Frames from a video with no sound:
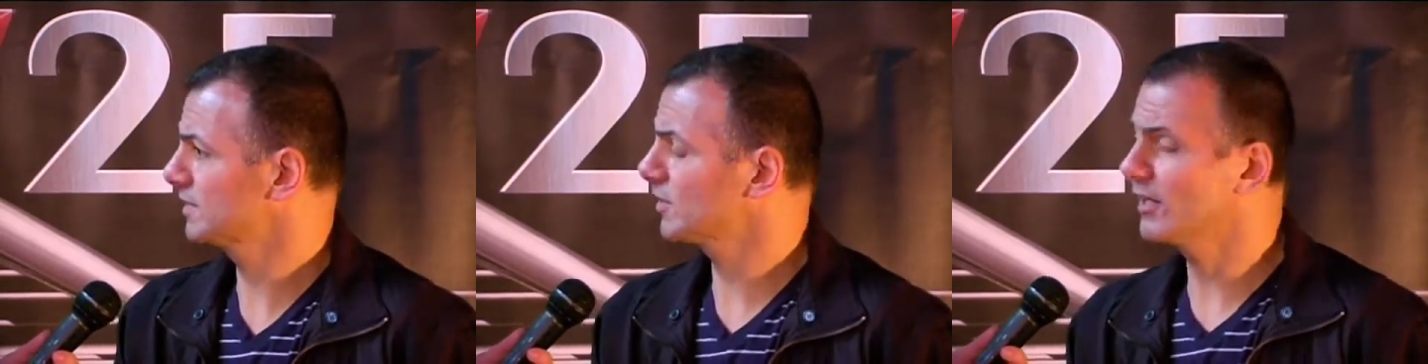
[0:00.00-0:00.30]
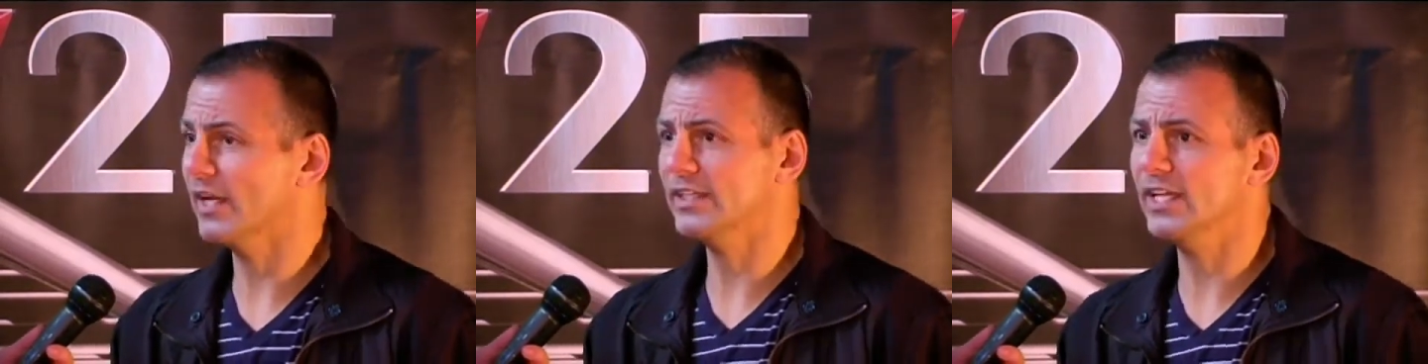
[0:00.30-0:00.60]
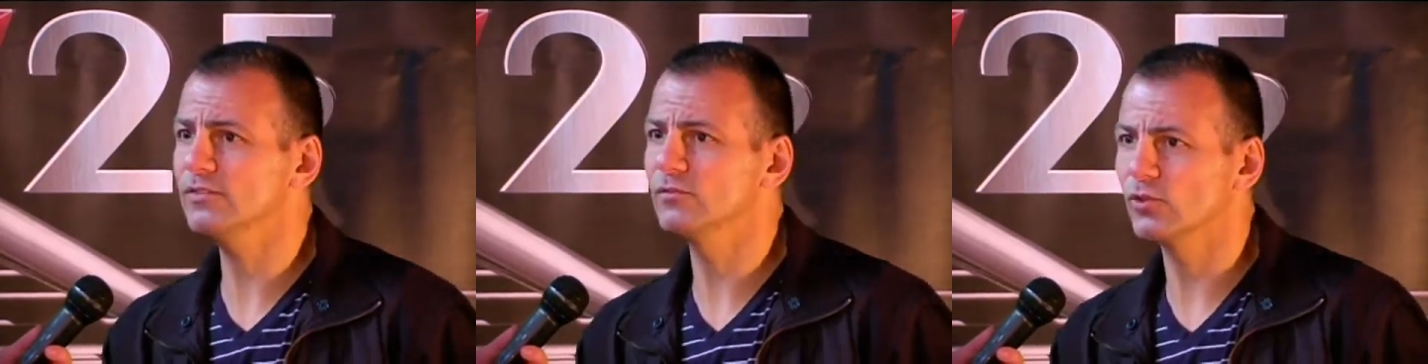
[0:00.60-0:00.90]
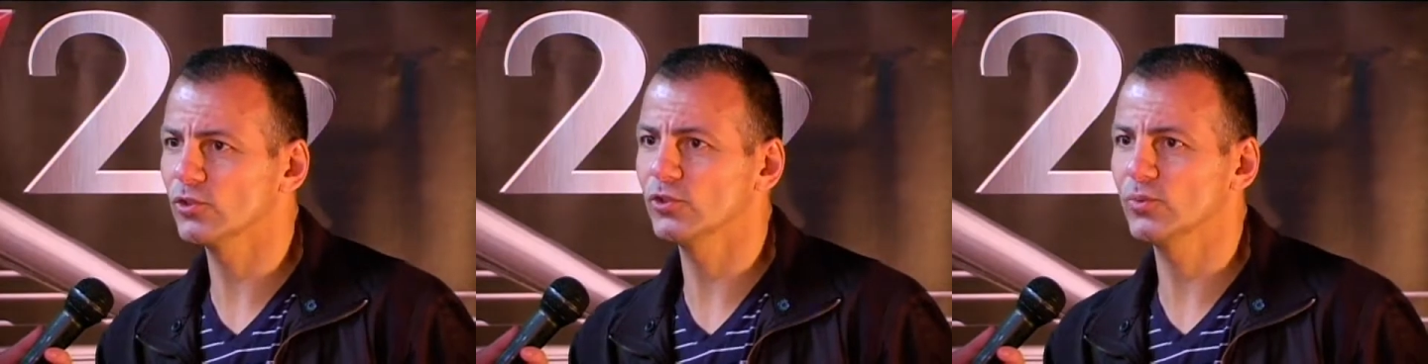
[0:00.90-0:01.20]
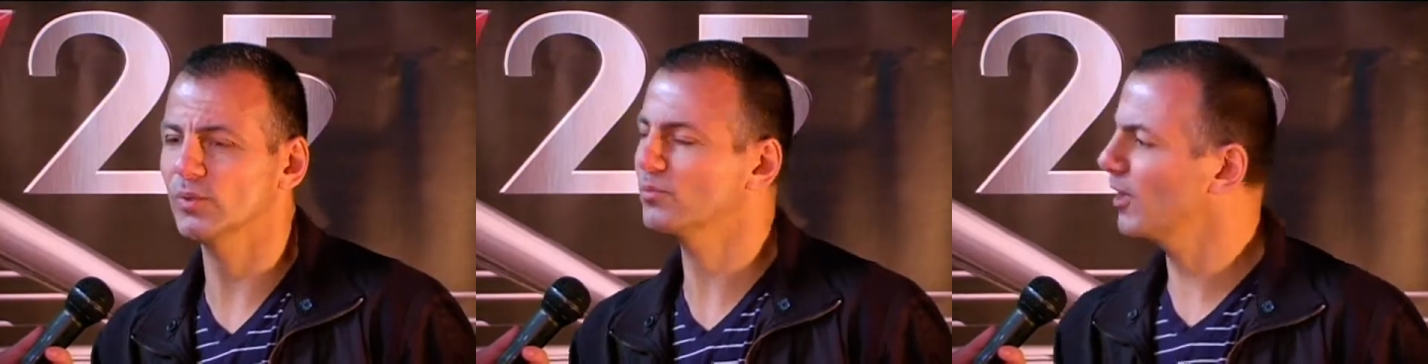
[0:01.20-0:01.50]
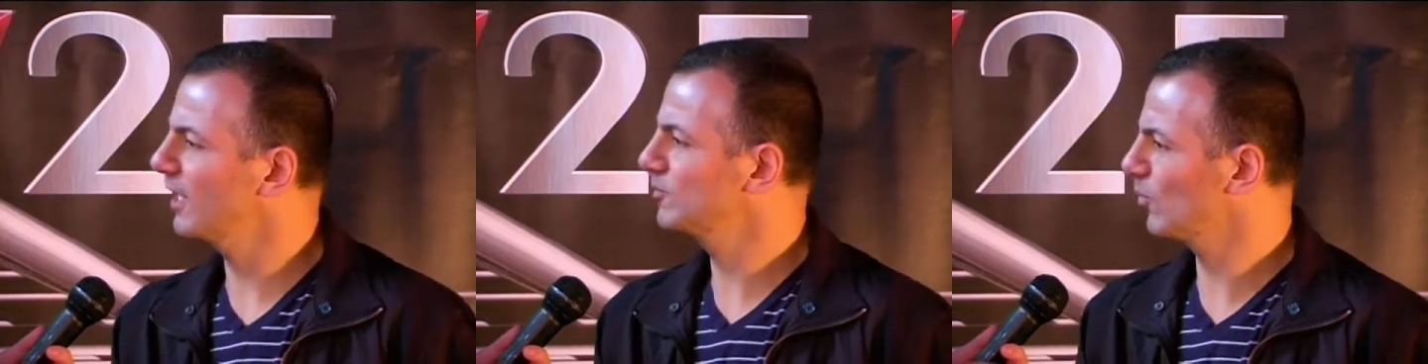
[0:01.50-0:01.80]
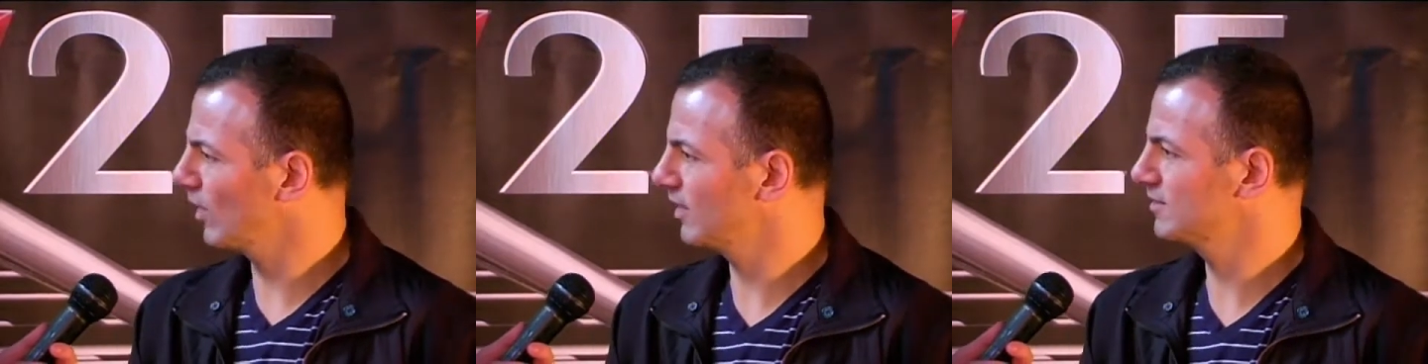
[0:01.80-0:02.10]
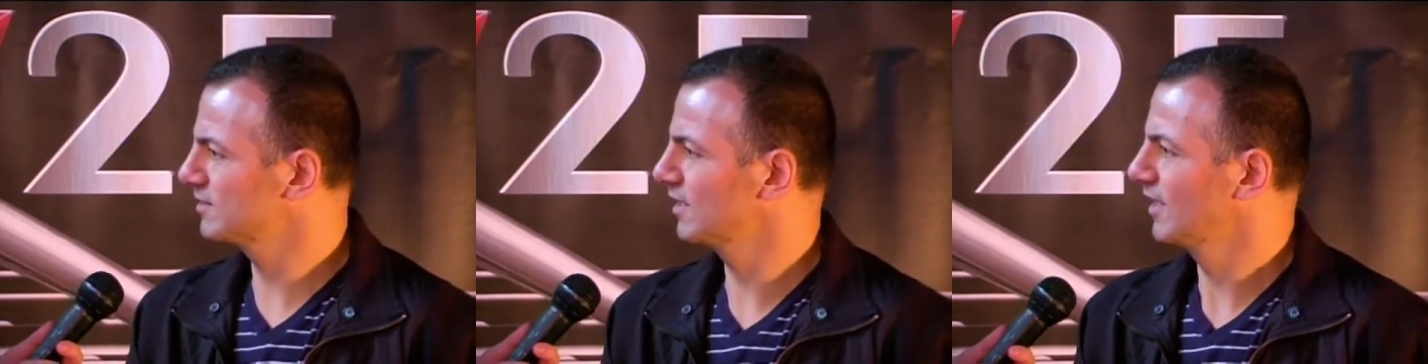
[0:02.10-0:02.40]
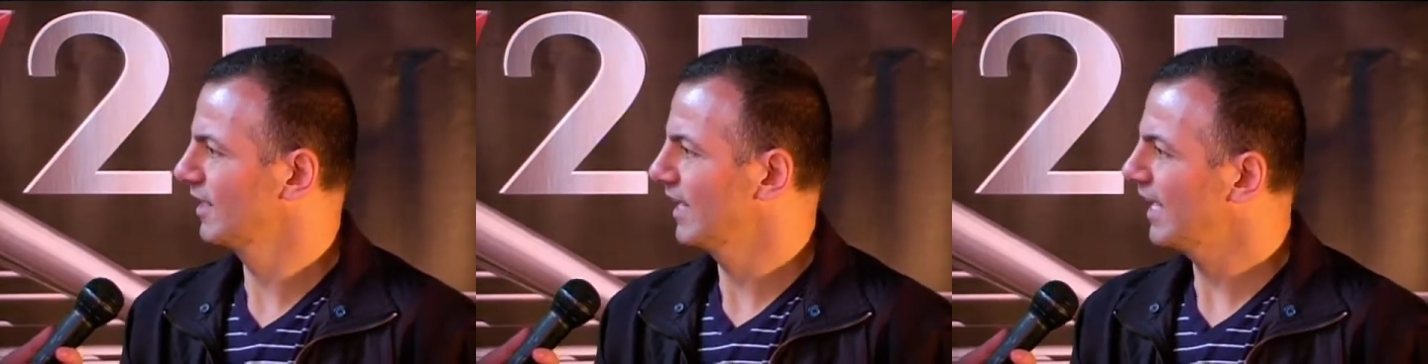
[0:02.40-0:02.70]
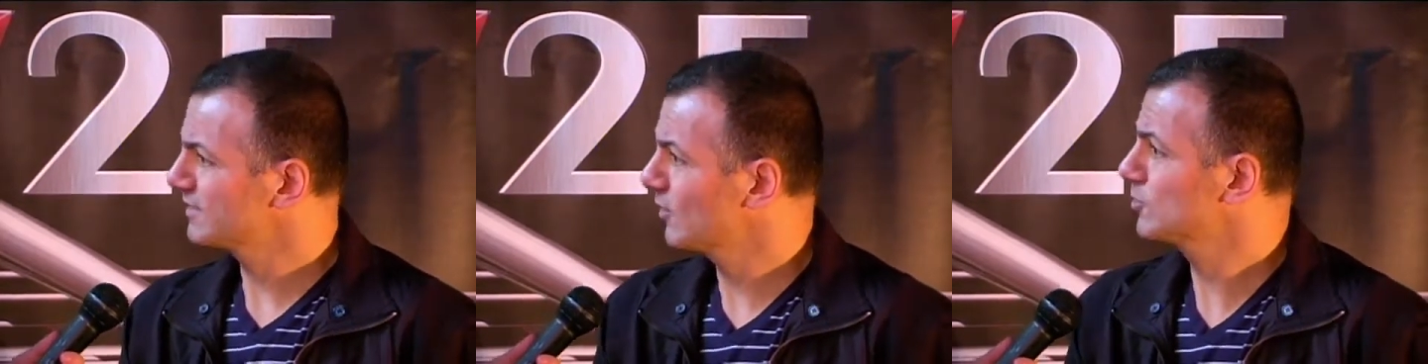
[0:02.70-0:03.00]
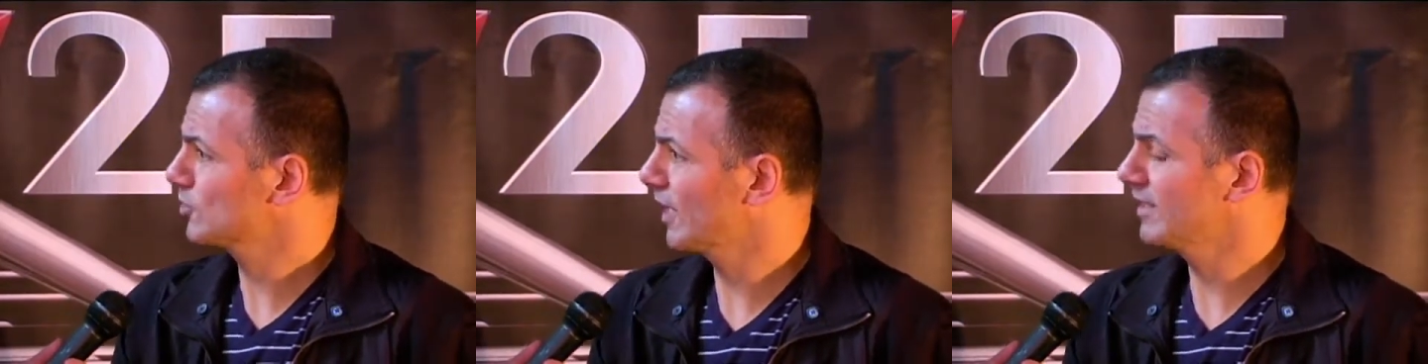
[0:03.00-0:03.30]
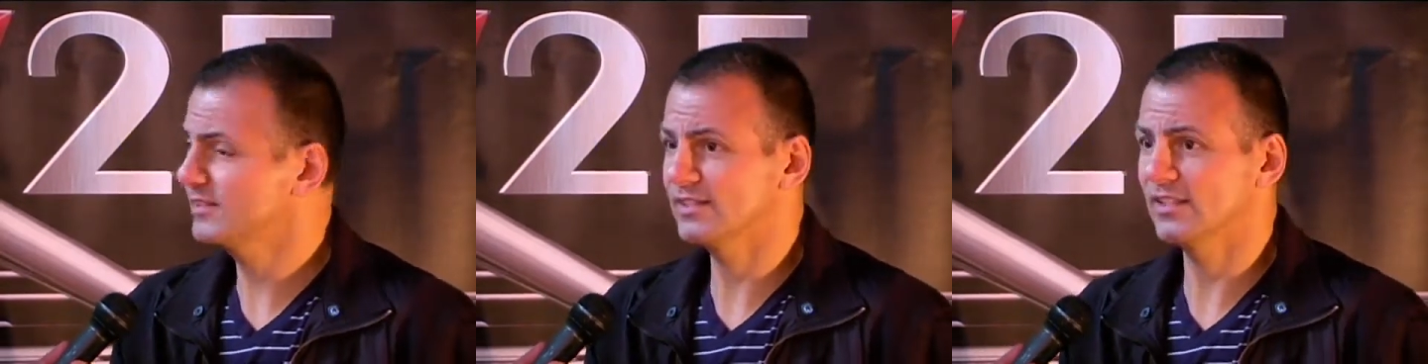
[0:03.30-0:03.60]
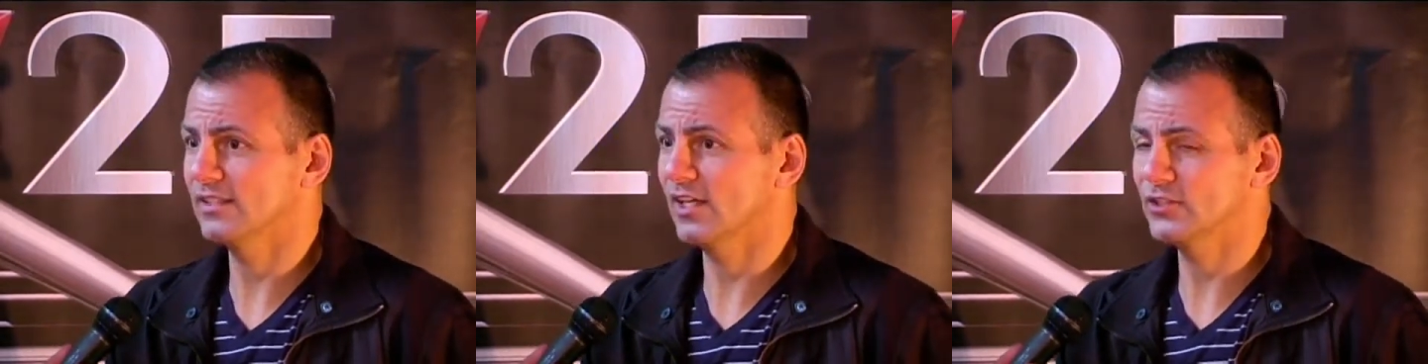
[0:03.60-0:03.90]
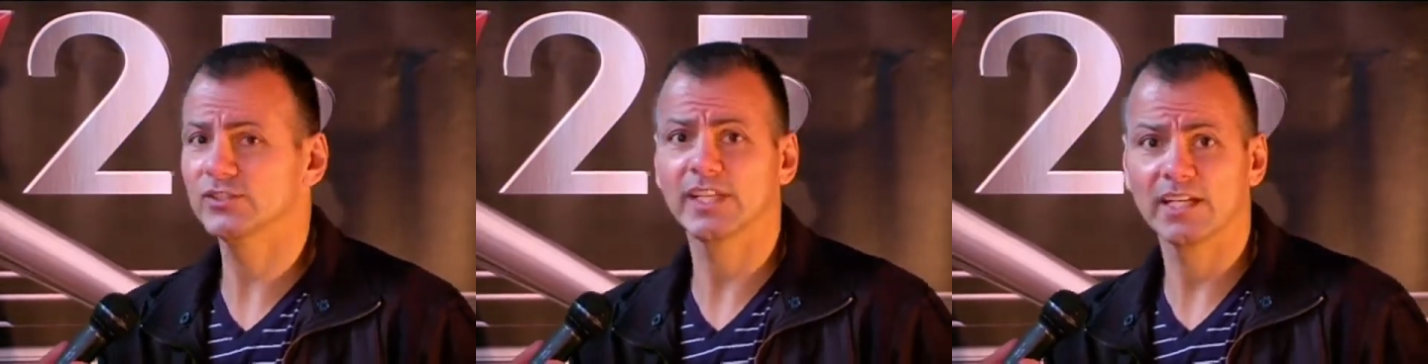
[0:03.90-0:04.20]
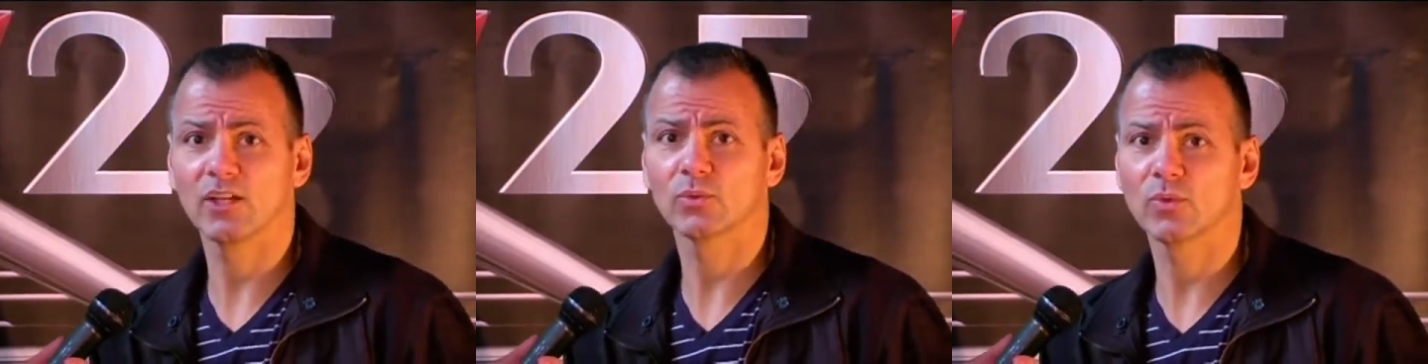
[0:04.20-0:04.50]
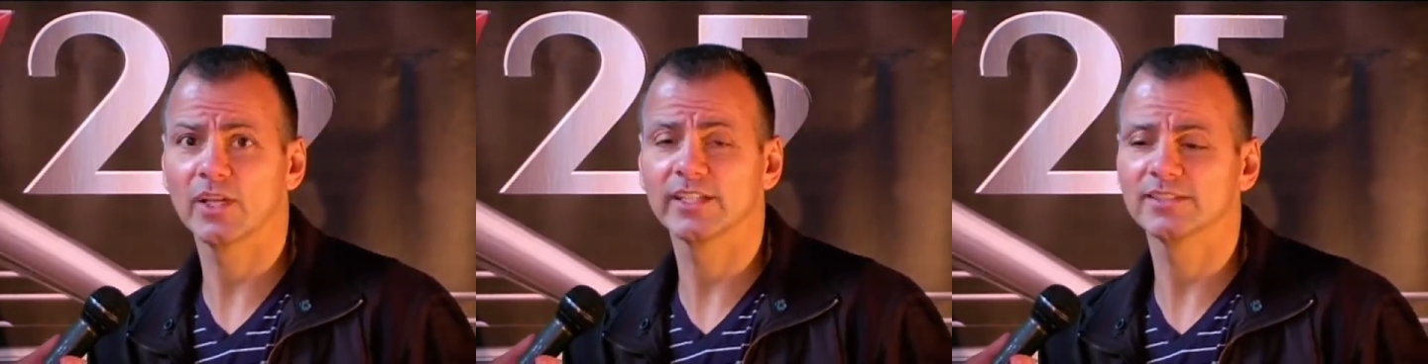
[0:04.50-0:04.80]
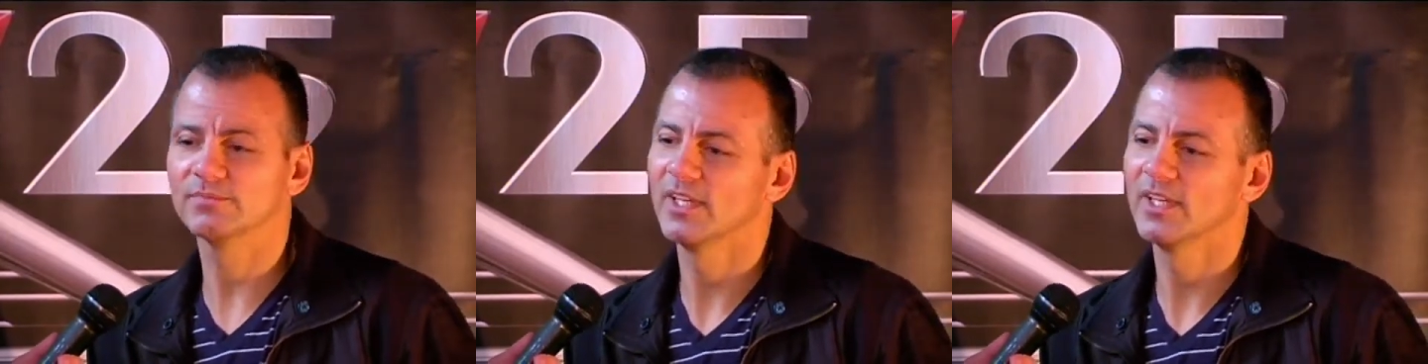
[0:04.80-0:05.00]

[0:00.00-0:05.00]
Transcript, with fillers: So I, I kind of learned what Pride was as I was trying to understand how to run it.